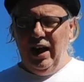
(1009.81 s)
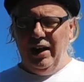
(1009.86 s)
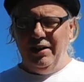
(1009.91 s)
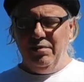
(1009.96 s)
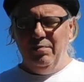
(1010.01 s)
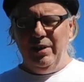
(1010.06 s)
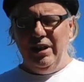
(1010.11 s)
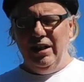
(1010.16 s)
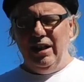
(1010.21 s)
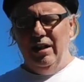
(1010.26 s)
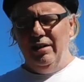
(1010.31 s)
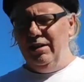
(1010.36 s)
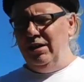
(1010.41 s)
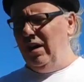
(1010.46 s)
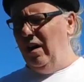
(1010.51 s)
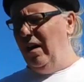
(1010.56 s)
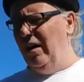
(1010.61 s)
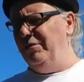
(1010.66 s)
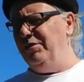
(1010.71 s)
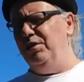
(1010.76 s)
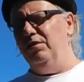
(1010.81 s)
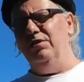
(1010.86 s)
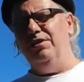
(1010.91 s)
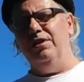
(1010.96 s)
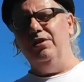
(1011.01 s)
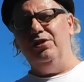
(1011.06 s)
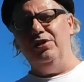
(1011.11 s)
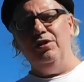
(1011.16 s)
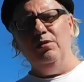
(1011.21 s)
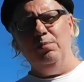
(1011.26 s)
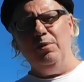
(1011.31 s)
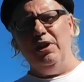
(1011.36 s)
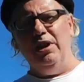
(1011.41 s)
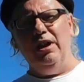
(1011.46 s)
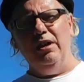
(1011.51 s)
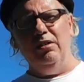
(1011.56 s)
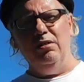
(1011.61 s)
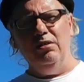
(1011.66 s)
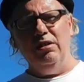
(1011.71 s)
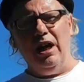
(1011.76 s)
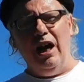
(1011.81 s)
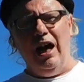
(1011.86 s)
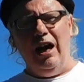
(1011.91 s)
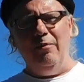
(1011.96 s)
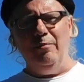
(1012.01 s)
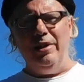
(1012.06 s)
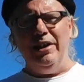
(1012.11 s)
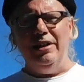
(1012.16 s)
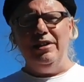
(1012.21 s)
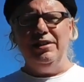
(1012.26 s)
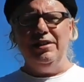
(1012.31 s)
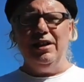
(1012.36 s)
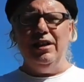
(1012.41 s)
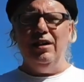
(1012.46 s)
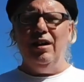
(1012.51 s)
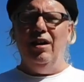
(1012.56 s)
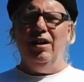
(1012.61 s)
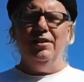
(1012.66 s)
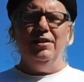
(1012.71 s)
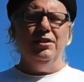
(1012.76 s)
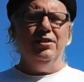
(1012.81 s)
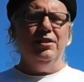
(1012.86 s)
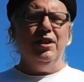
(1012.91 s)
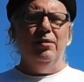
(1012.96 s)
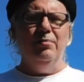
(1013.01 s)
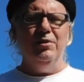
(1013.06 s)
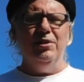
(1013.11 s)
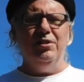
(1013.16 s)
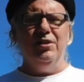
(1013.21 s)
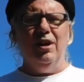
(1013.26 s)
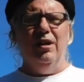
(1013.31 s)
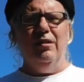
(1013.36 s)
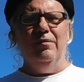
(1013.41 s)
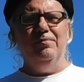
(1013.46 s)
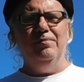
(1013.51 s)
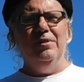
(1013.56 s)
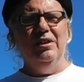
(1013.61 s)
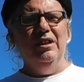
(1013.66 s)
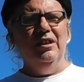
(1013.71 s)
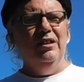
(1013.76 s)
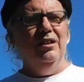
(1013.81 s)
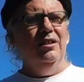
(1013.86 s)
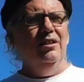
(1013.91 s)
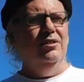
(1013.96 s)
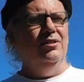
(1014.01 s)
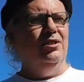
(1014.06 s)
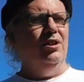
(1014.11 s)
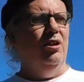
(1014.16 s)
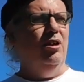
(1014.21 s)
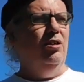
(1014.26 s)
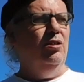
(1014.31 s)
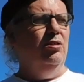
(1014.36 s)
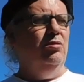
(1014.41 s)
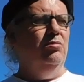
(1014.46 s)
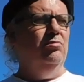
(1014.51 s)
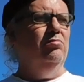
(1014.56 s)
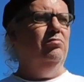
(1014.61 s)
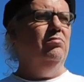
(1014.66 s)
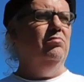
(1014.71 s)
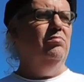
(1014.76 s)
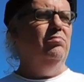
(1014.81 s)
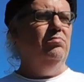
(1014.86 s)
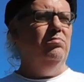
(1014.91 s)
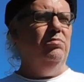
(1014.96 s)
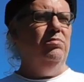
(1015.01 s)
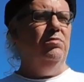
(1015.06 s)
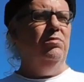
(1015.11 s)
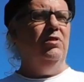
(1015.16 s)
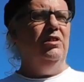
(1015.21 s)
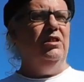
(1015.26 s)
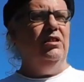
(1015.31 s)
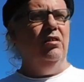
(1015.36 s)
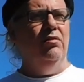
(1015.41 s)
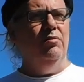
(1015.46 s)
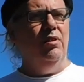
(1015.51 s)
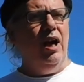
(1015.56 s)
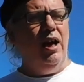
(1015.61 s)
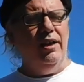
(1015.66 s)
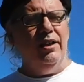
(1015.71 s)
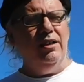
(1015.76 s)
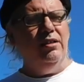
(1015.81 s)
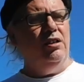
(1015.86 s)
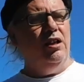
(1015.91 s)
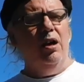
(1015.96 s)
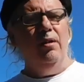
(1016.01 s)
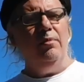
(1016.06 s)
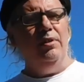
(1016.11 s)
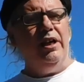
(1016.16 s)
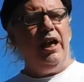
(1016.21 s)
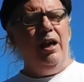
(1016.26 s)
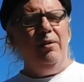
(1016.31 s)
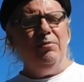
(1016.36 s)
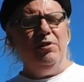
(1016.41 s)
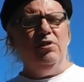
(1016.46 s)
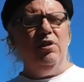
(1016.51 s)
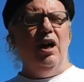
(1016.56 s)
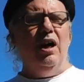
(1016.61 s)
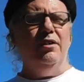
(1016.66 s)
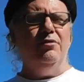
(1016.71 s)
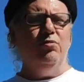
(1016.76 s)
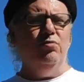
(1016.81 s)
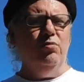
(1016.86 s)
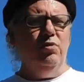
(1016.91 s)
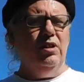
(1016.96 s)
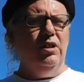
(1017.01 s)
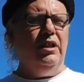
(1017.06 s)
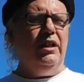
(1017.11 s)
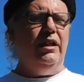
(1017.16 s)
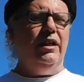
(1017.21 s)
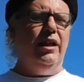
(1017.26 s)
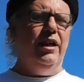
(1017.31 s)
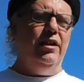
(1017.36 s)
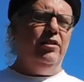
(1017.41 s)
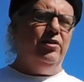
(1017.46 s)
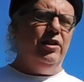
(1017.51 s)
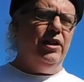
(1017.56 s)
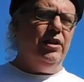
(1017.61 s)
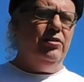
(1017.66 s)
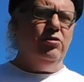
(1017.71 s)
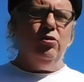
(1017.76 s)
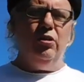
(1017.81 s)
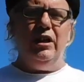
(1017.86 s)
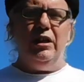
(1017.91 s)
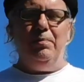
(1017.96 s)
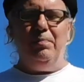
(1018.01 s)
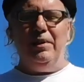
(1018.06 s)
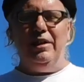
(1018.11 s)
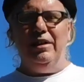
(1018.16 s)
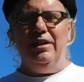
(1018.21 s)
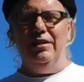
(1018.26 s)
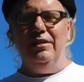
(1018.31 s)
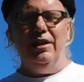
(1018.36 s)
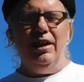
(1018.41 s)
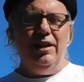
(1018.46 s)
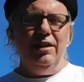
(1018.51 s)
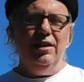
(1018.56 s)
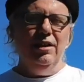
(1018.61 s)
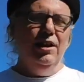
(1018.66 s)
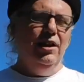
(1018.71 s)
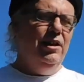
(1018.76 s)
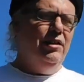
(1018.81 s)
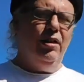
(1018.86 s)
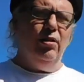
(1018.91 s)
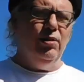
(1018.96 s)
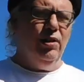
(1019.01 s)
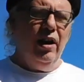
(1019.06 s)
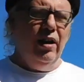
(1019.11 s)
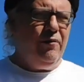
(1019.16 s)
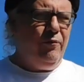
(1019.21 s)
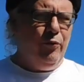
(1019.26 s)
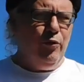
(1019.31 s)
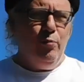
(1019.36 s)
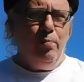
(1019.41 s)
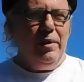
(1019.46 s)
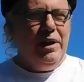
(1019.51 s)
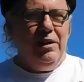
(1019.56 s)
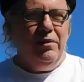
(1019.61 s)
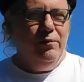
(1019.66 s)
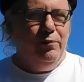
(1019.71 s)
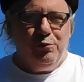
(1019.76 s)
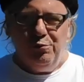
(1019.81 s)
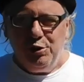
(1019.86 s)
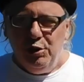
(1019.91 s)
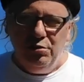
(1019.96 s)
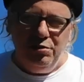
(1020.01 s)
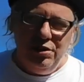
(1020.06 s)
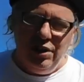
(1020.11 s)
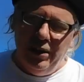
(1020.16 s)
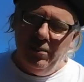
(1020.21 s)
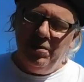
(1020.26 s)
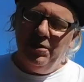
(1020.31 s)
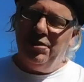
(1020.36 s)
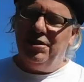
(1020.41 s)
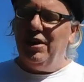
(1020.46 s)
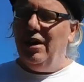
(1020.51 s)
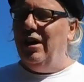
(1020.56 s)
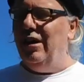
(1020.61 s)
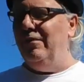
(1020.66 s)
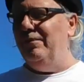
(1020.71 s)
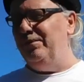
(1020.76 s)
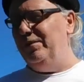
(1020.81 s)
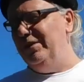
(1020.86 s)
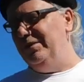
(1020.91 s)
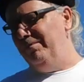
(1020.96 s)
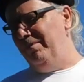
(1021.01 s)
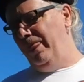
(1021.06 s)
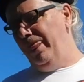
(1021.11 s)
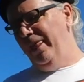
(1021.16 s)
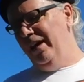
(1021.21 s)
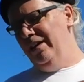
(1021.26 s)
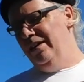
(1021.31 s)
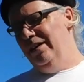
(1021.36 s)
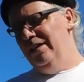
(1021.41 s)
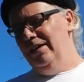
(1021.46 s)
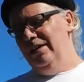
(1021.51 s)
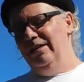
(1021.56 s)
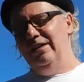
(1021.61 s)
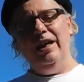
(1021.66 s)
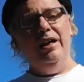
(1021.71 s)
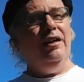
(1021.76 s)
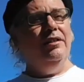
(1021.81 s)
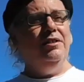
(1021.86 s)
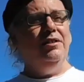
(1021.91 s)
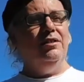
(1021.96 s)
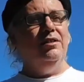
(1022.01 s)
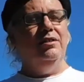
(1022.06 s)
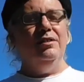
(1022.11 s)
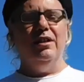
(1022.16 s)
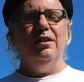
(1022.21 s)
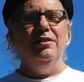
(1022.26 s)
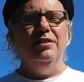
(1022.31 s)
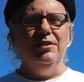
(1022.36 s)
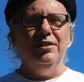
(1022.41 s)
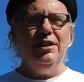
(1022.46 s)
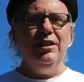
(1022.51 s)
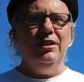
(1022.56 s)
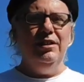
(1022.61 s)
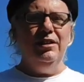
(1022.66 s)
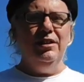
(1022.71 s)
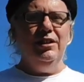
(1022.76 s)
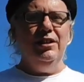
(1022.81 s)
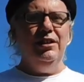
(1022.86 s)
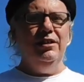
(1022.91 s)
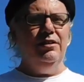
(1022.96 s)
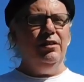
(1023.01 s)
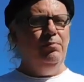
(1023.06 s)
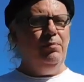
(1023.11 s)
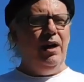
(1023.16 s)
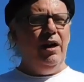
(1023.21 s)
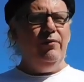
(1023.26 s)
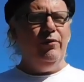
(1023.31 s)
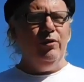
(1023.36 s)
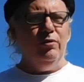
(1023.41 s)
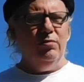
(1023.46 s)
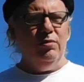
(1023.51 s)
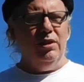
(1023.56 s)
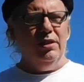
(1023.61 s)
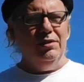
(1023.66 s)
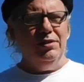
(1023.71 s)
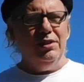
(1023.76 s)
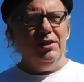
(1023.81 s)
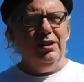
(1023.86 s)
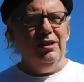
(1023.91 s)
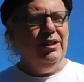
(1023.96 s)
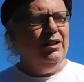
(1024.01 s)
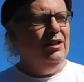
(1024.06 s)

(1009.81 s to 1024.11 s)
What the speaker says: to me, I was used to superhero comics and all this type of stuff, so I came across eerie and creepy, and they were like forbidden fruit type of stuff, and then I started to see the Marvel ones,